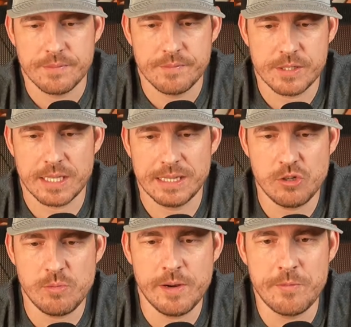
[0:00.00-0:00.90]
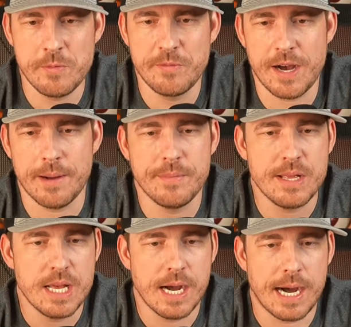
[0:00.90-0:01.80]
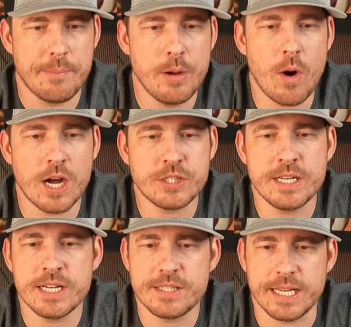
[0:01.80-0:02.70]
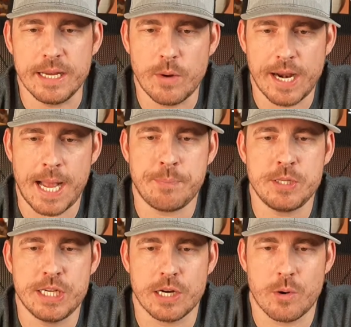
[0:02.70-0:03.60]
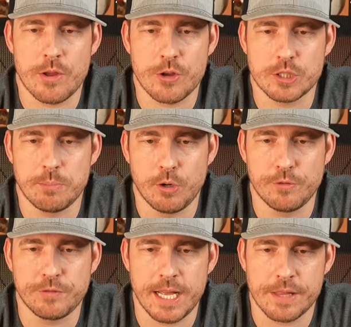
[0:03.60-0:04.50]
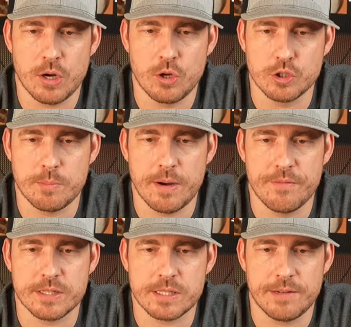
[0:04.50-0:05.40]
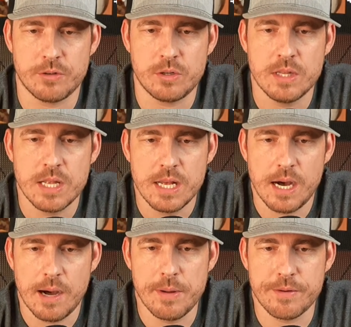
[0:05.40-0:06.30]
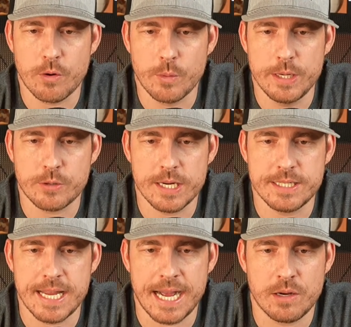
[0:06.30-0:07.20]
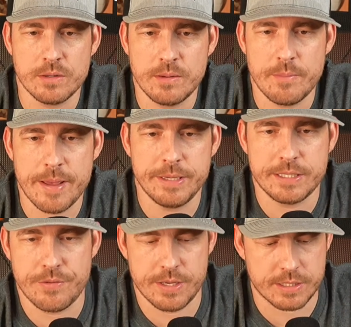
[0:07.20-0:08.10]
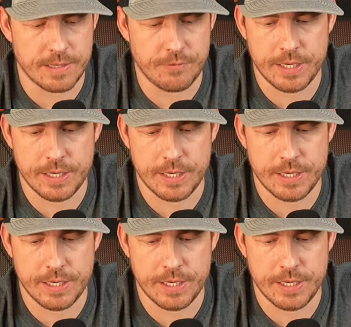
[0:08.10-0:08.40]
Just a little bit of a move up. I'll be watching to see what happens here, whether it's a bull flag that holds above this level, a bit of a retrace down, maybe to this level